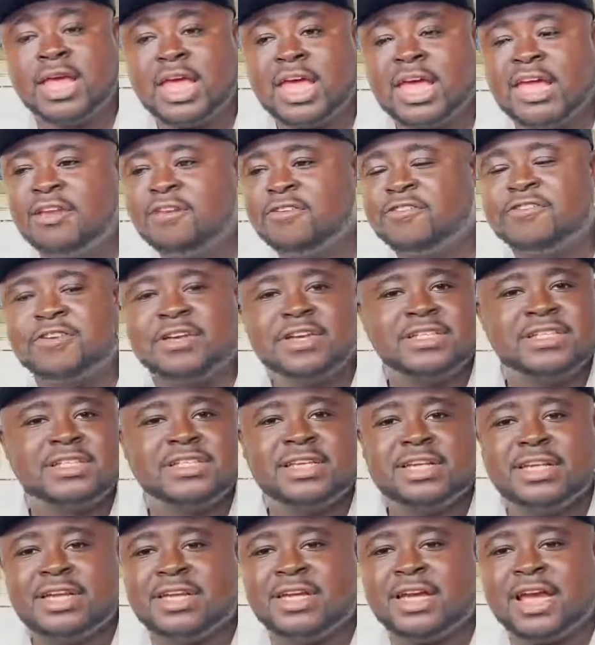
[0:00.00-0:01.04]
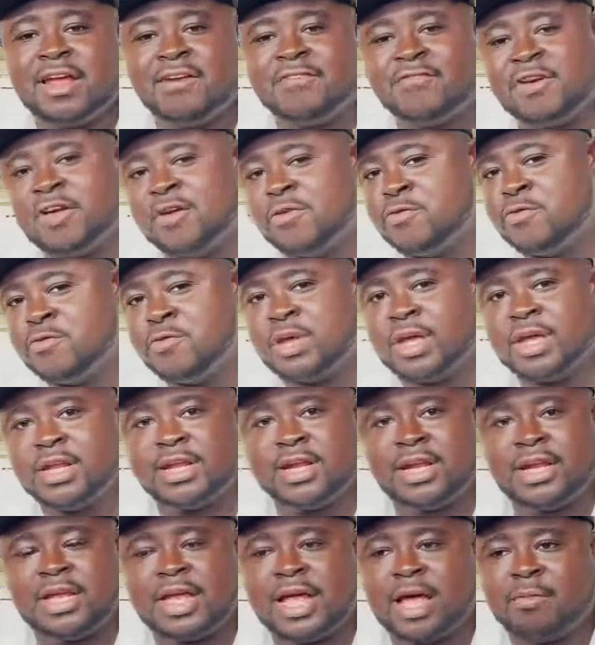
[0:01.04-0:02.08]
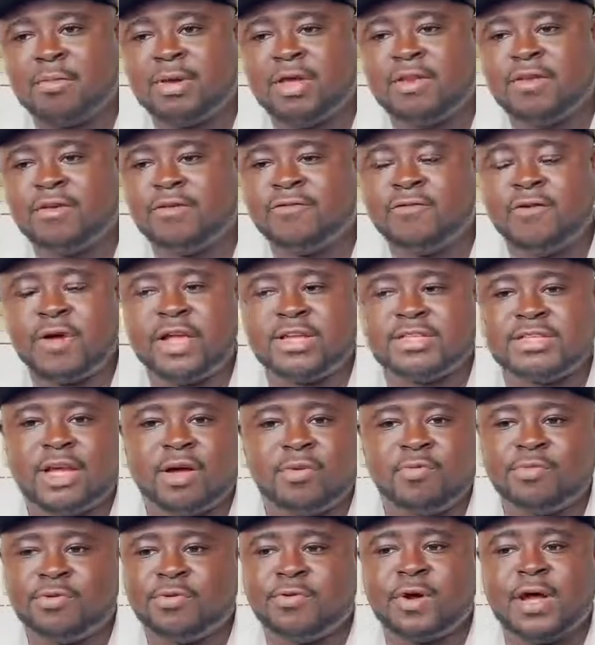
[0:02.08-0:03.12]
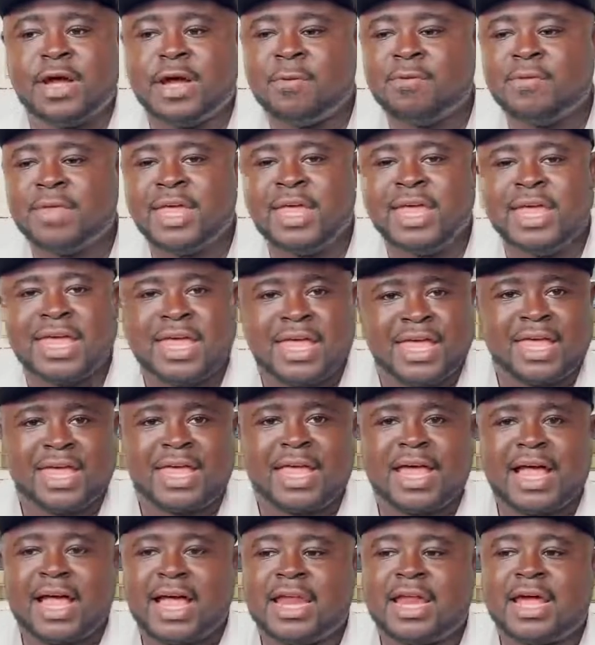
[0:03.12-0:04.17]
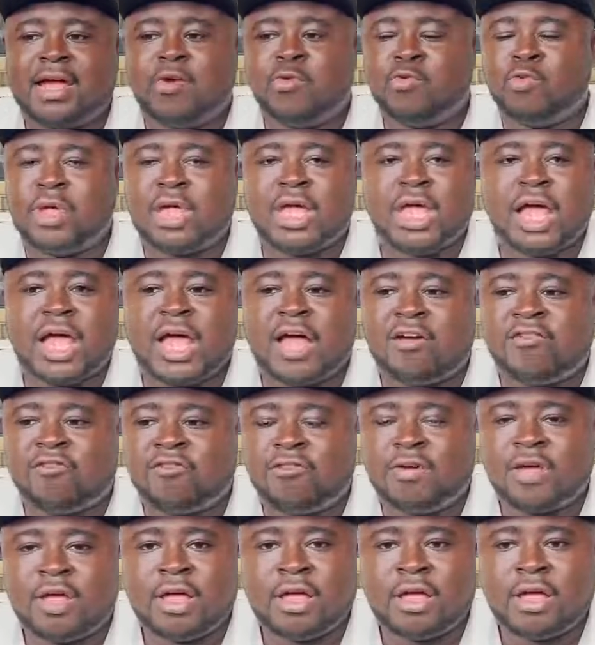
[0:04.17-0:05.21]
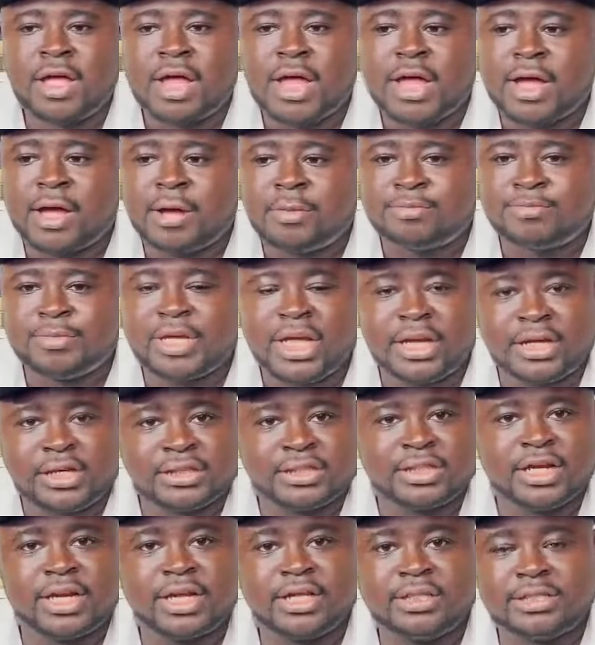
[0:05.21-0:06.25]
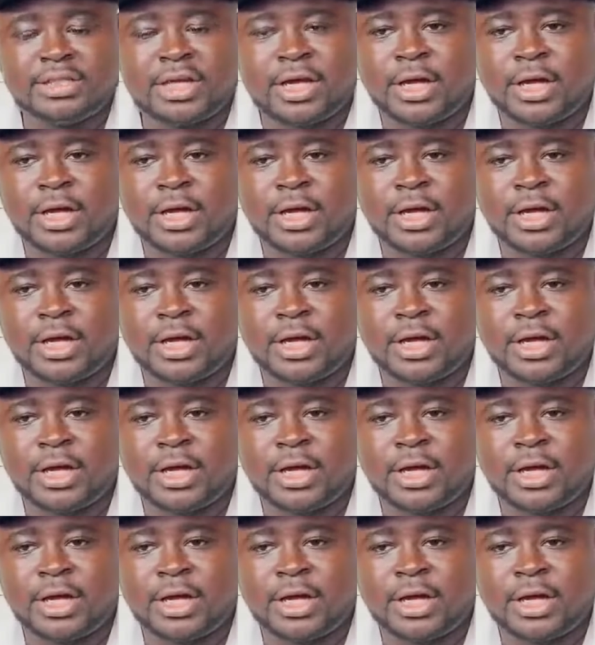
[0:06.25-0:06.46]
Interestingly and very weirdly, for example, in Ghana we have internet